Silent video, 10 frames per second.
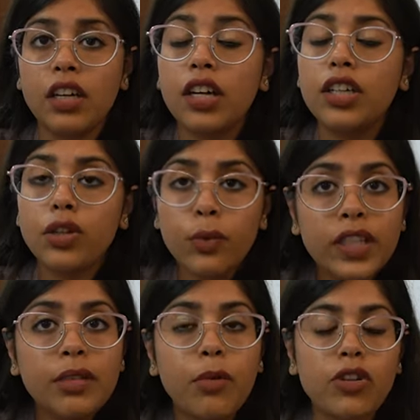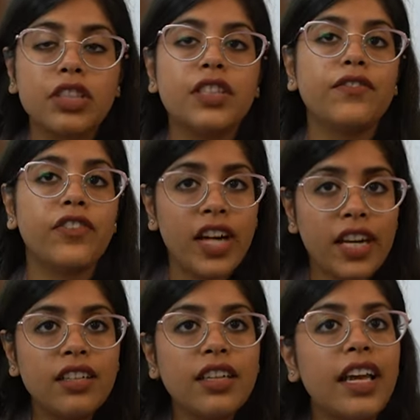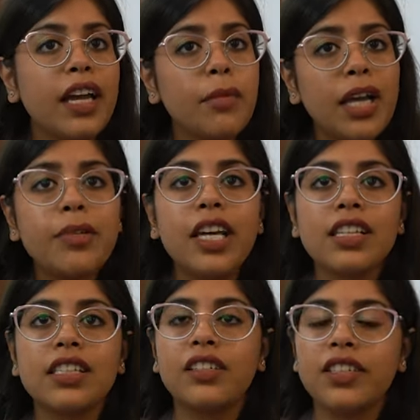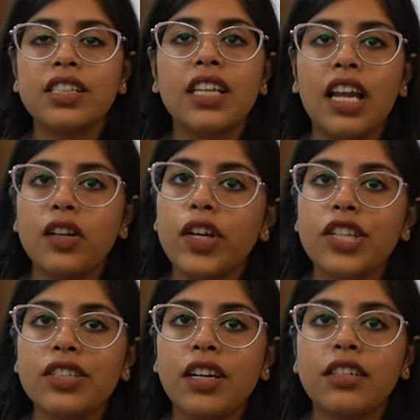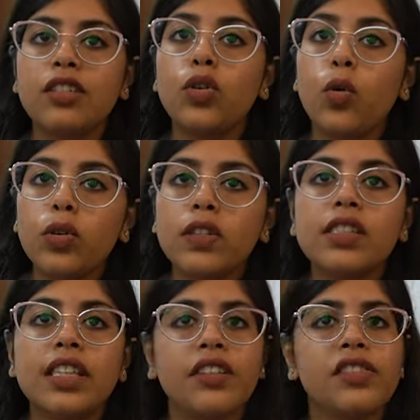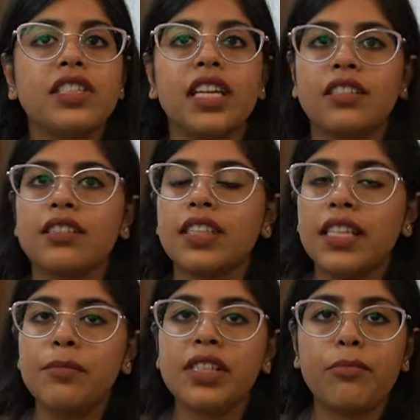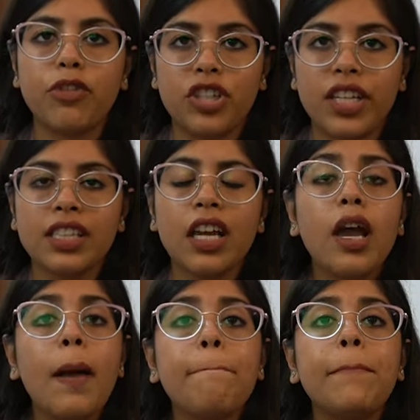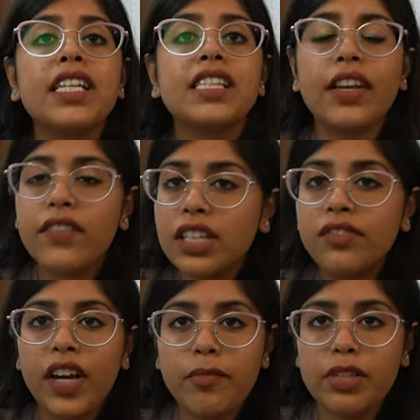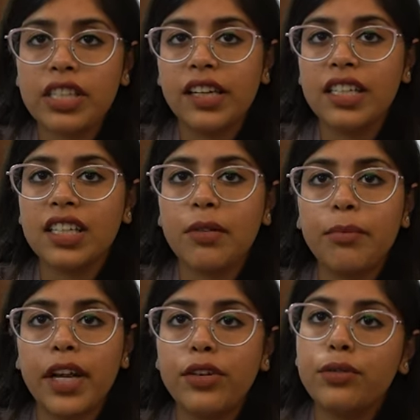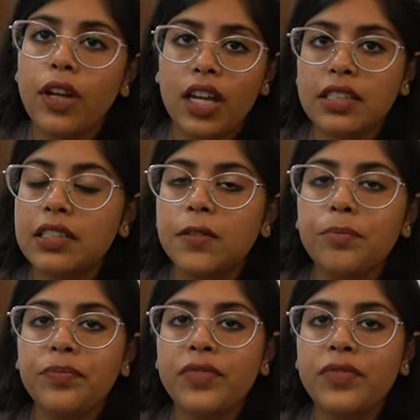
Continuing the positive trend, MIB has increased the allocation under total central sector schemes and projects by 75% as compared to last year.